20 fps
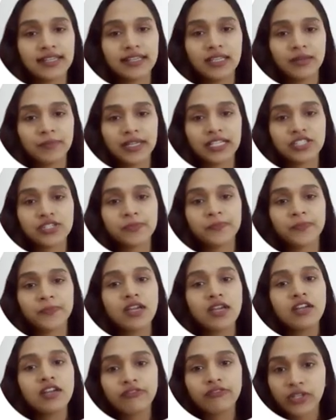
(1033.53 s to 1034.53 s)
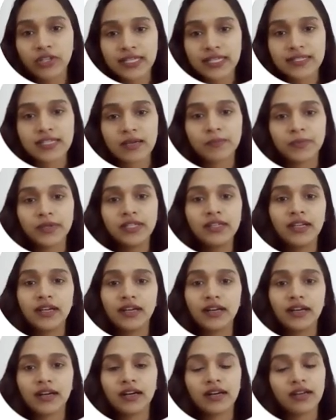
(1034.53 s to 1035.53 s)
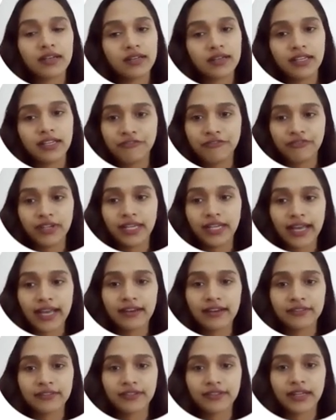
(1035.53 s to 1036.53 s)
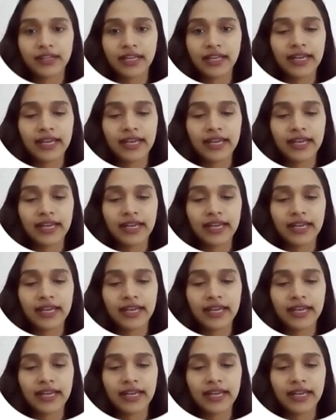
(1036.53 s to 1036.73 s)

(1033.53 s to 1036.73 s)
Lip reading: in an image. For example, if we have